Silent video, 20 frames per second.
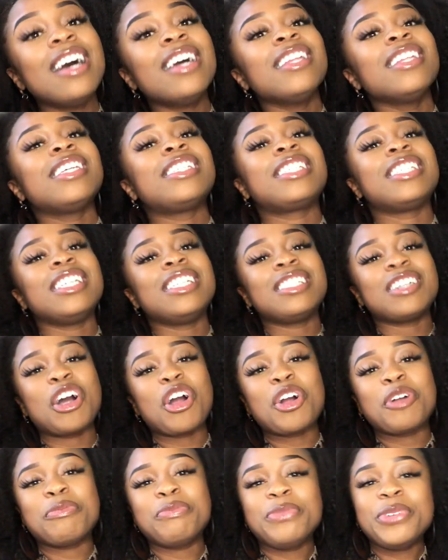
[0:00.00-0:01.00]
listening to
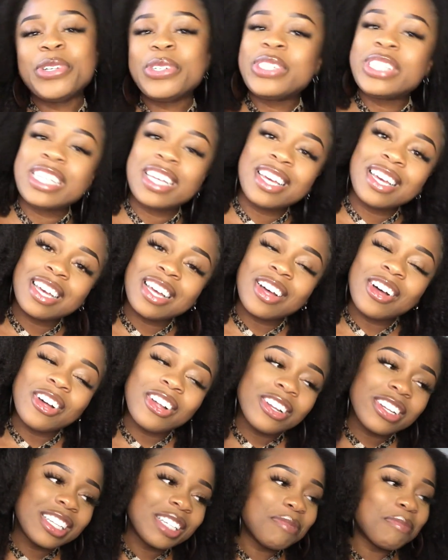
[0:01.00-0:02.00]
our music.
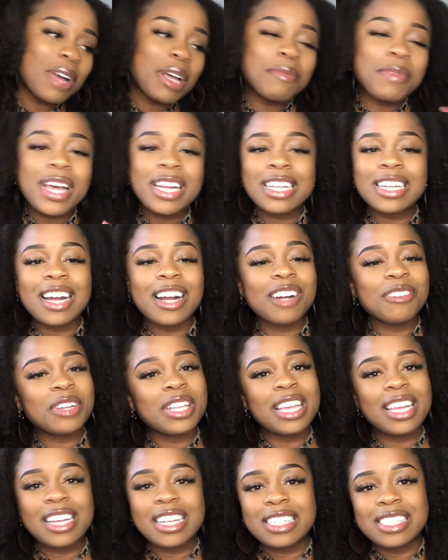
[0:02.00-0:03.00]
My man and I are
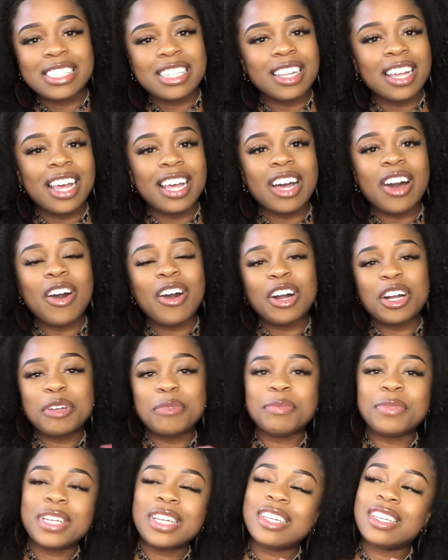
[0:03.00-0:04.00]
really into like
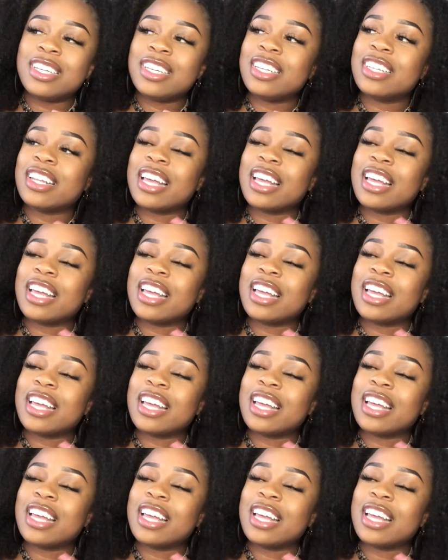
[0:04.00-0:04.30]
R&B,